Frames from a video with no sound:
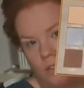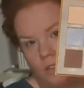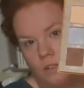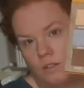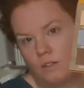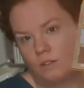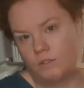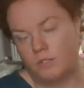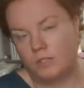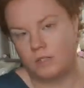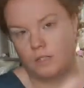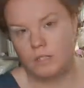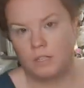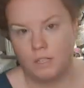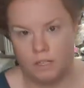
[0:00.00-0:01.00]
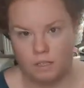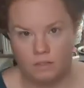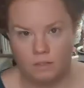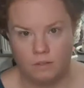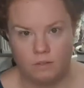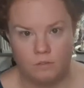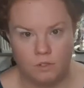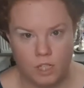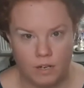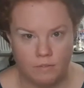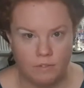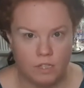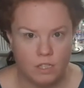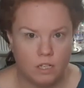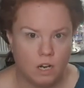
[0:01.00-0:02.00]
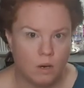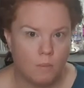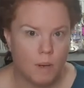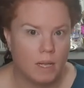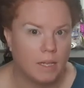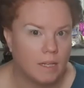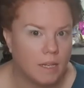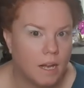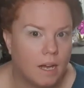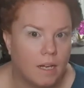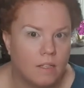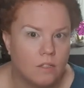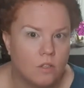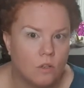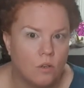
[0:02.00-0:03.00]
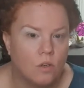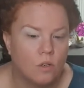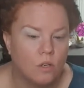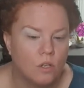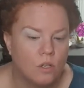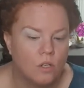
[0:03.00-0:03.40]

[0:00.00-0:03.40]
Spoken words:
according to the Jeffree Star palette that I saw